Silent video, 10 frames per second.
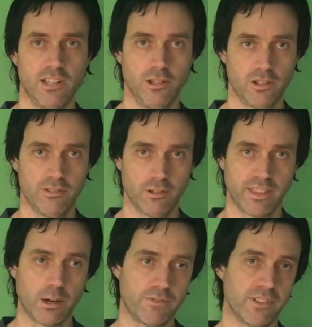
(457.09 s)
You can do
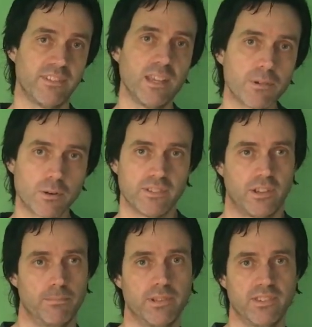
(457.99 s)
that with a deeper
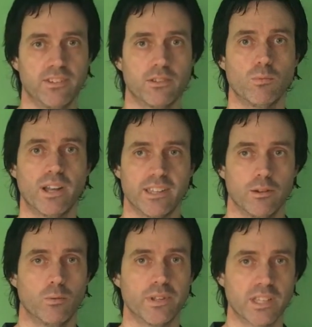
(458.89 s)
return position where
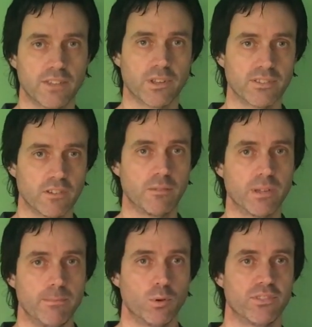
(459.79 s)
you want to give yourself a
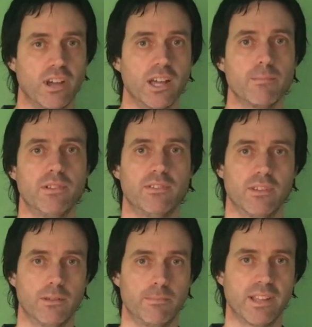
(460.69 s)
bit more time
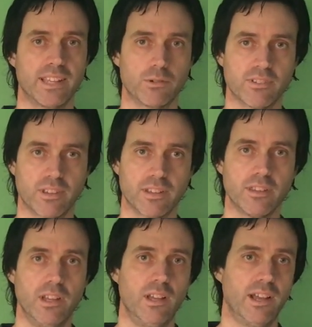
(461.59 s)
to play your return.